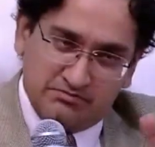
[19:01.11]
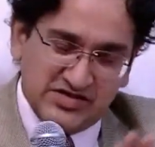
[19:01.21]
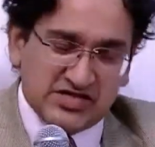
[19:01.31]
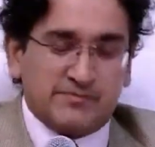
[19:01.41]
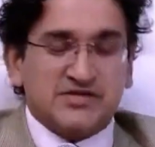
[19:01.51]

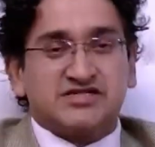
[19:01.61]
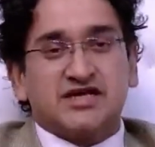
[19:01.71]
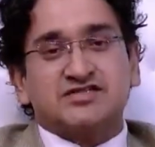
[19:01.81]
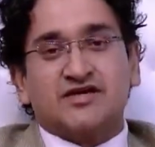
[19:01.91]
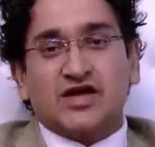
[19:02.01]
BJP
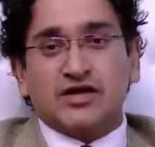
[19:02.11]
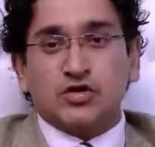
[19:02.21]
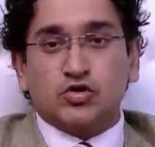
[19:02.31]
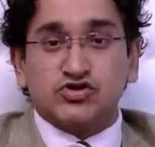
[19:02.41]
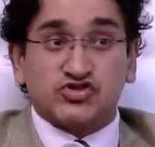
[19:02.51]
states have done a
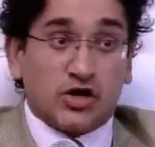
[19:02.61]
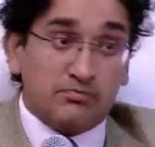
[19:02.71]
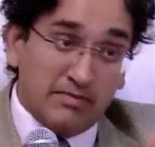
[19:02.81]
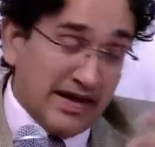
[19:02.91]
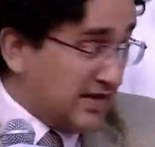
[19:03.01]
good
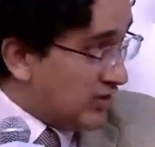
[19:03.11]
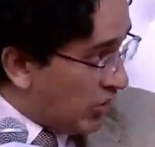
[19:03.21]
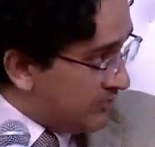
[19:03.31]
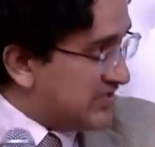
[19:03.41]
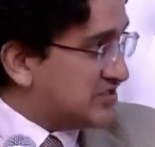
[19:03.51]
job. Many
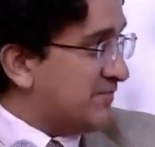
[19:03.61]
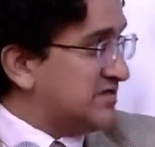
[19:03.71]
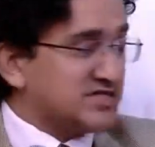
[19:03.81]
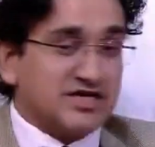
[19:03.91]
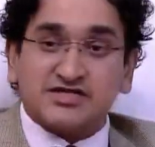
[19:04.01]

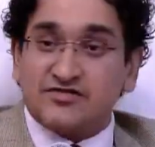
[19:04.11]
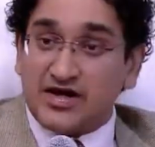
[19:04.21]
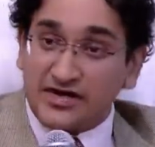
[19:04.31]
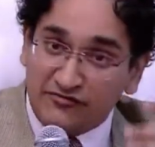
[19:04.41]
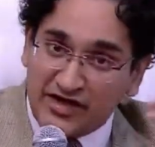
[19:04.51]
non-BJP states have
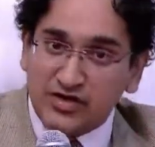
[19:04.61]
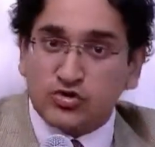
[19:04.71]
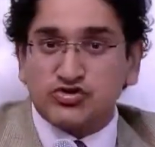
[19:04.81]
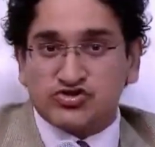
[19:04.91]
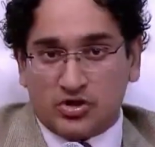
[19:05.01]
done a very
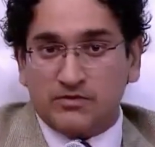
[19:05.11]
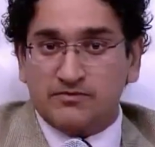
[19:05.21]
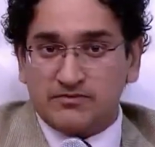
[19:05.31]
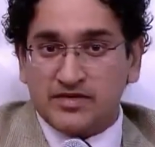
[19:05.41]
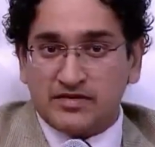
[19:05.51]
good job,
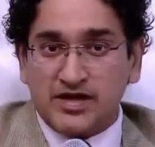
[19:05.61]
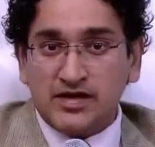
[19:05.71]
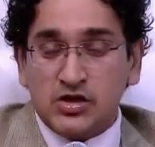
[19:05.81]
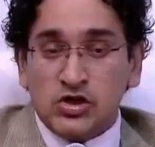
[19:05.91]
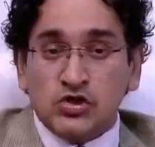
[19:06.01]
right?
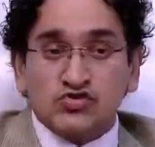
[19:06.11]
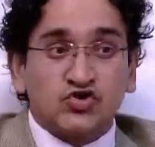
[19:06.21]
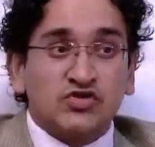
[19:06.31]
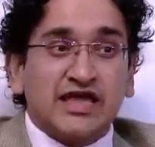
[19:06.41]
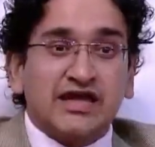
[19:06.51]

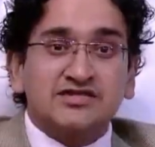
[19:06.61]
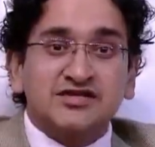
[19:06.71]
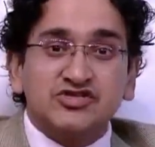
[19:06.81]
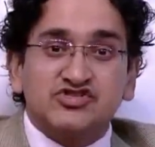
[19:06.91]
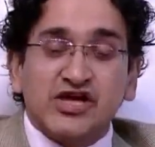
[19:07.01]
So there is
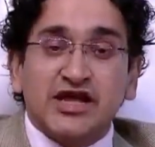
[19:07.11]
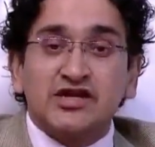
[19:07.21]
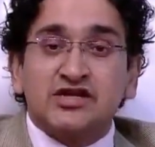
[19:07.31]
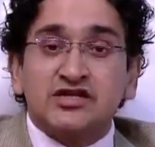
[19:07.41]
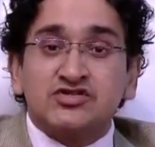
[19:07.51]
a
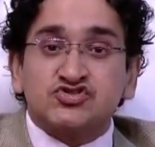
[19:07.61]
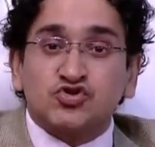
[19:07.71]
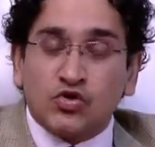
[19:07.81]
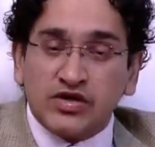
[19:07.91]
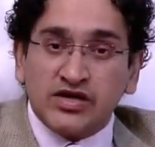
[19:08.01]
general
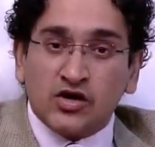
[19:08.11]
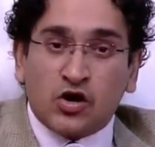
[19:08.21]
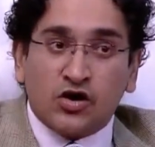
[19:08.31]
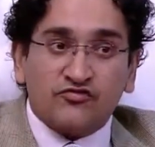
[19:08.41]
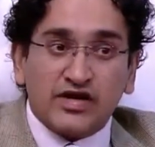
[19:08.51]
story
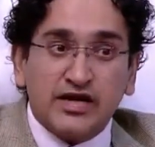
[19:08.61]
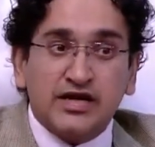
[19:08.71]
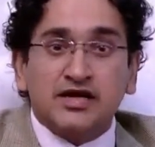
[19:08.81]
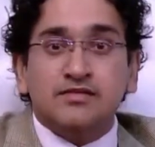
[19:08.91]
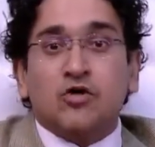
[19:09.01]
of
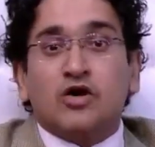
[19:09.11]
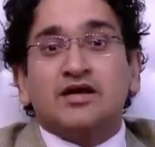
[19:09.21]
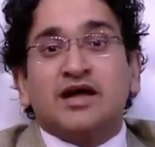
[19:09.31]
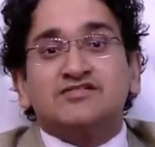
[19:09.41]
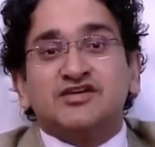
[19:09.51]
Indian
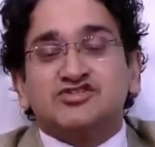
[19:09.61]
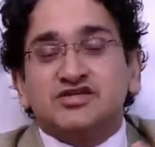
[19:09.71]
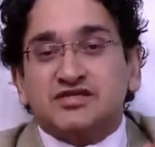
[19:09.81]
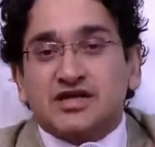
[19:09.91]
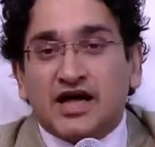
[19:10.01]
modernization
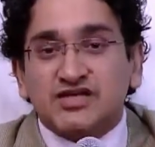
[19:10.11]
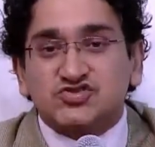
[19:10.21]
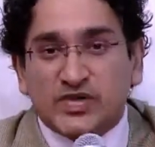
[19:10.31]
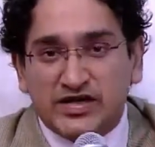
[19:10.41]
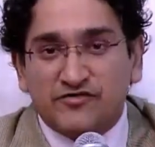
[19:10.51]
in the
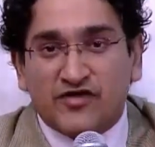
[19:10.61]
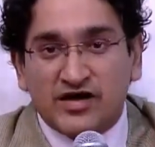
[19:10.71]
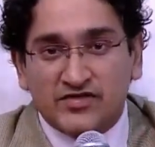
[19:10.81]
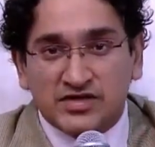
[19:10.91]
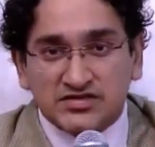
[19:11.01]
last
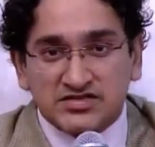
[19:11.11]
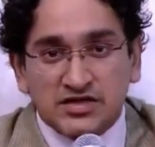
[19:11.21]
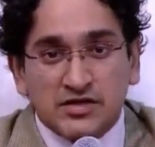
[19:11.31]
25 years.